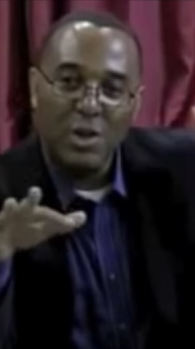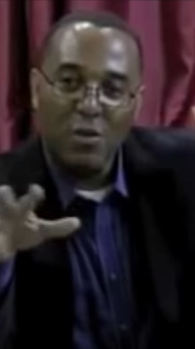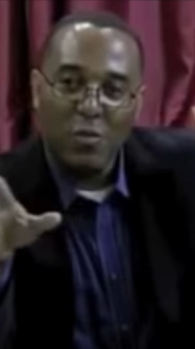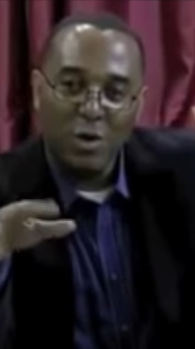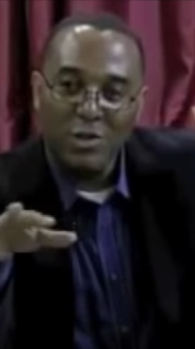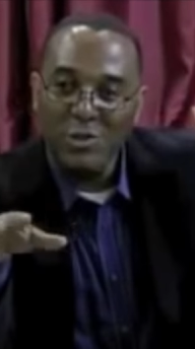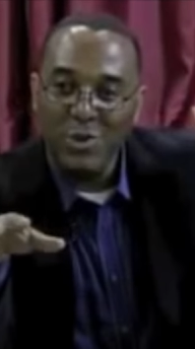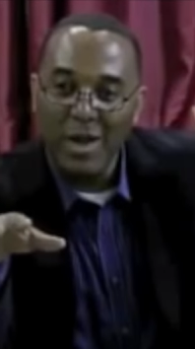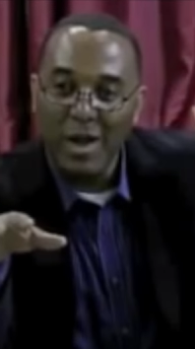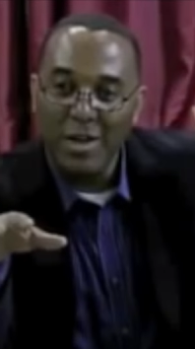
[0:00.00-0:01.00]
of one or two
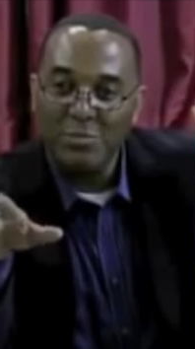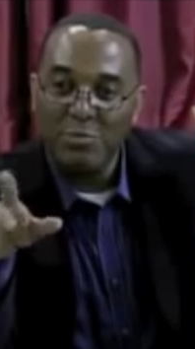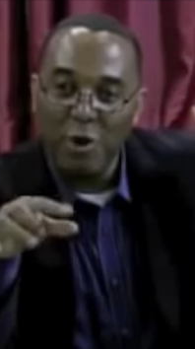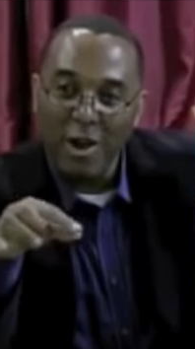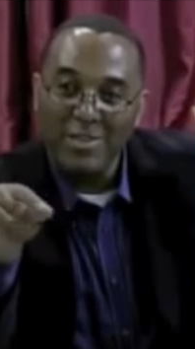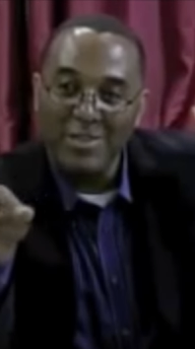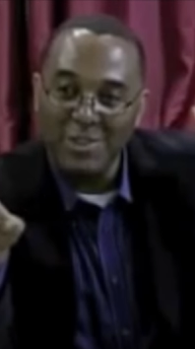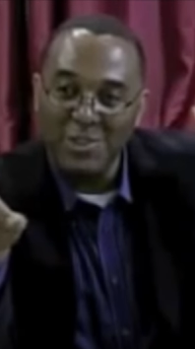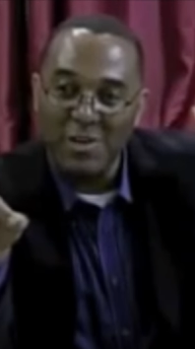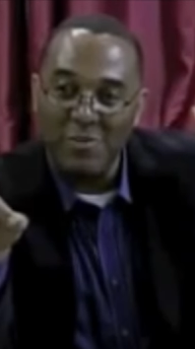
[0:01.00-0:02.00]
cards prior to
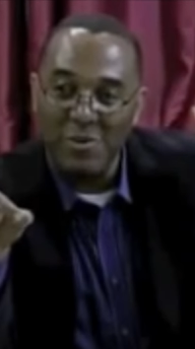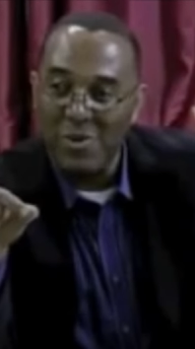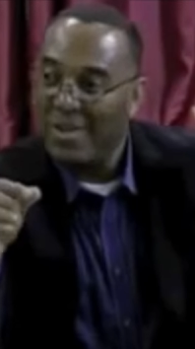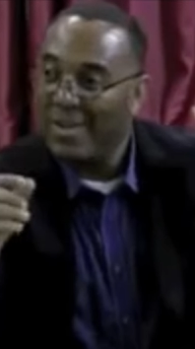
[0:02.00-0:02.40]
the shuffle.